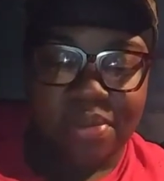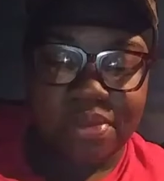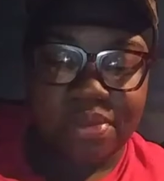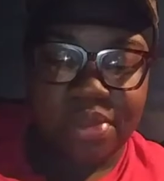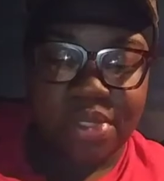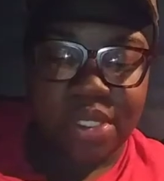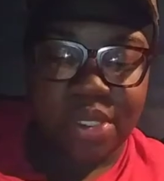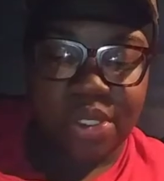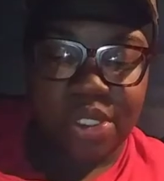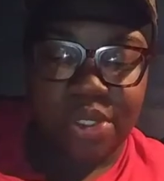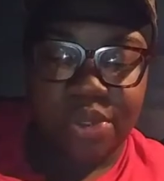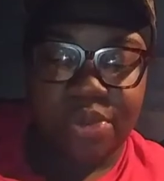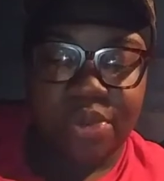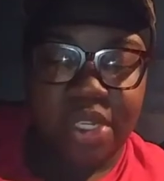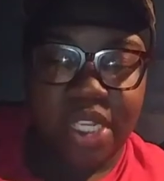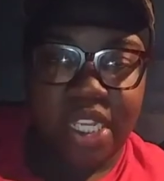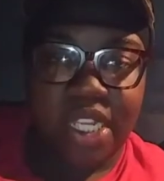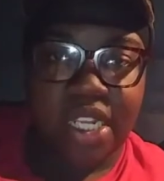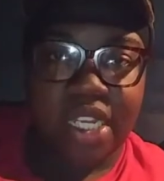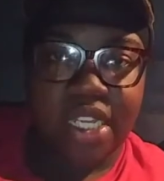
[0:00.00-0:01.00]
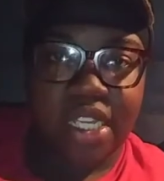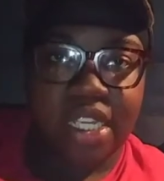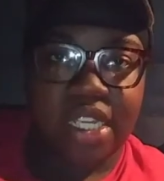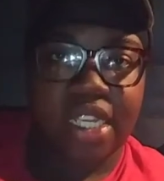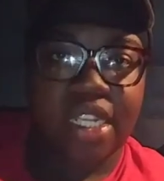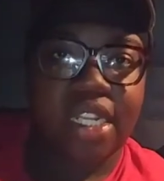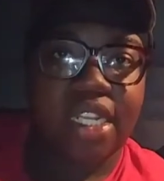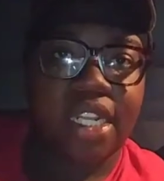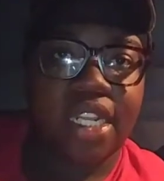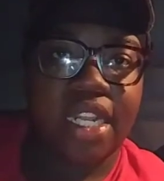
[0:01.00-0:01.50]
So you need a
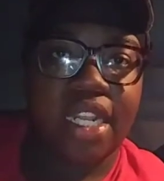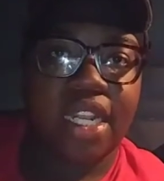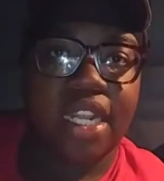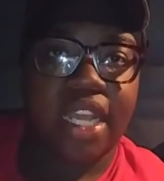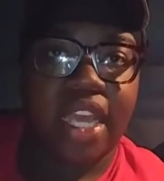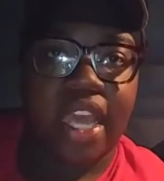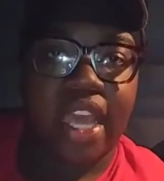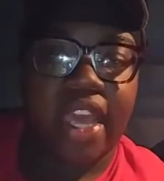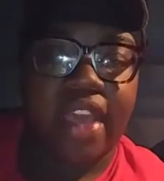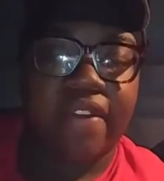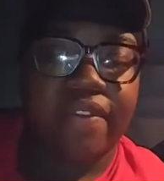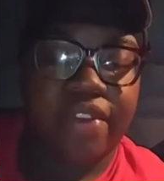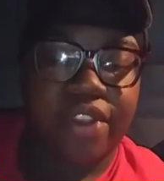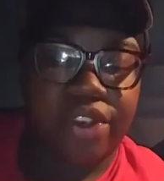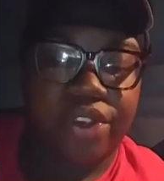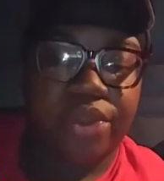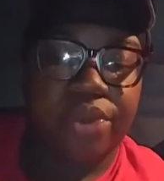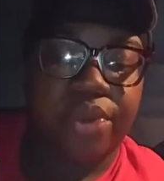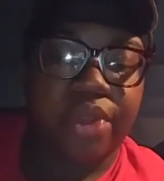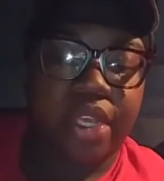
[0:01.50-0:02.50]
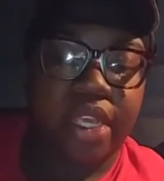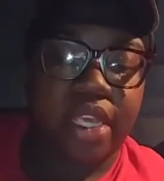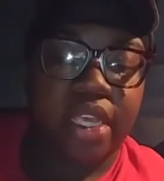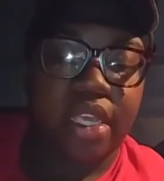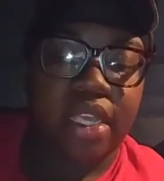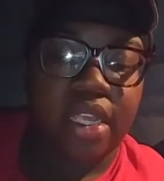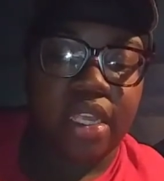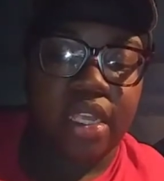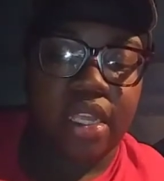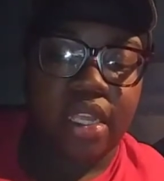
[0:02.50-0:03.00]
good
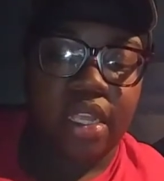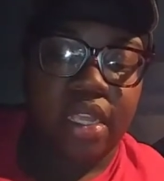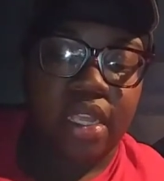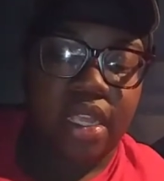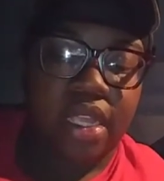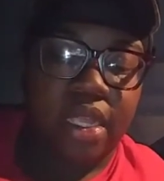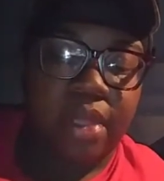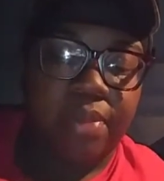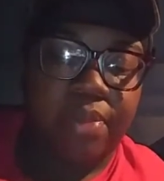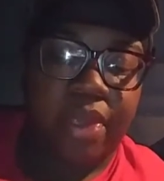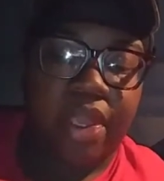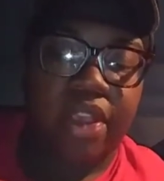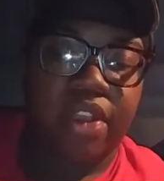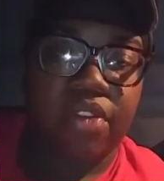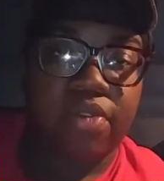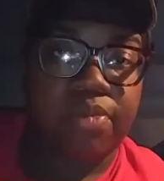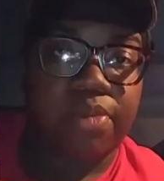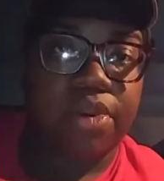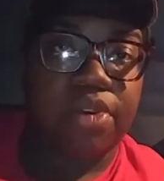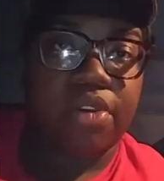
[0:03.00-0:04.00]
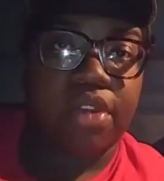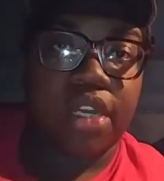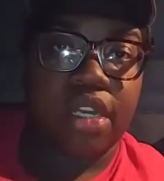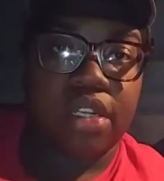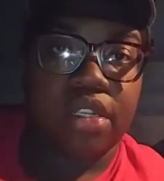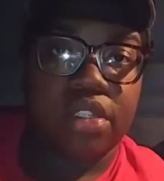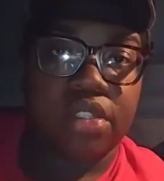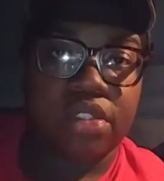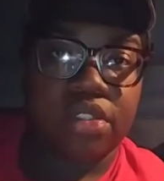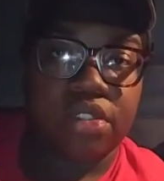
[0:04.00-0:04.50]
heavy-duty pair of bolt
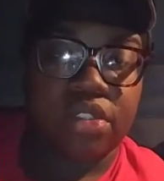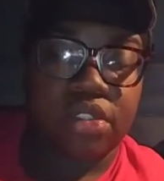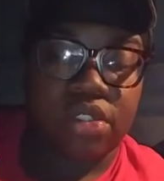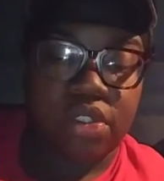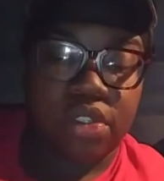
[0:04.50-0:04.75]
cutters.